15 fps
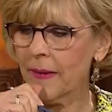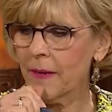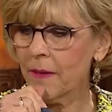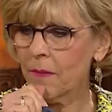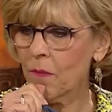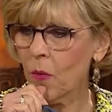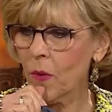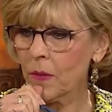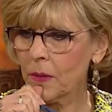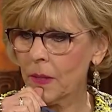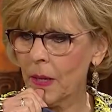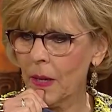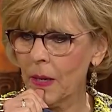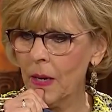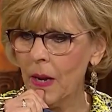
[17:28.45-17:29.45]
Keith Moore
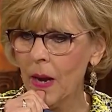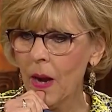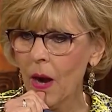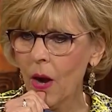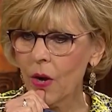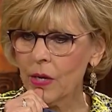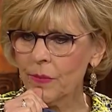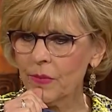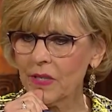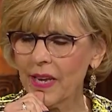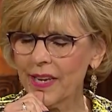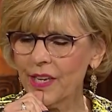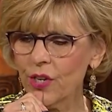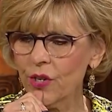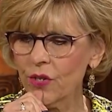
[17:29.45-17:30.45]
said, heard him
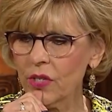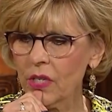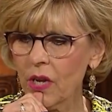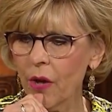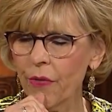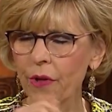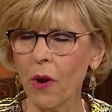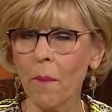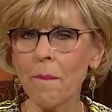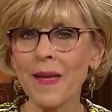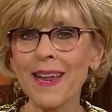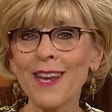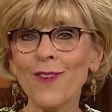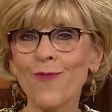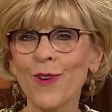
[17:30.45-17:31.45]
say years ago, there are
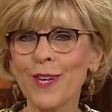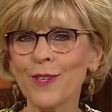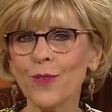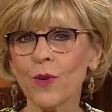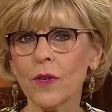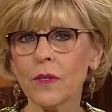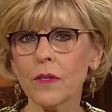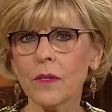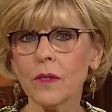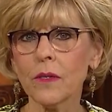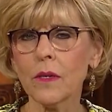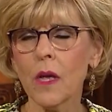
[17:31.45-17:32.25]
many resources,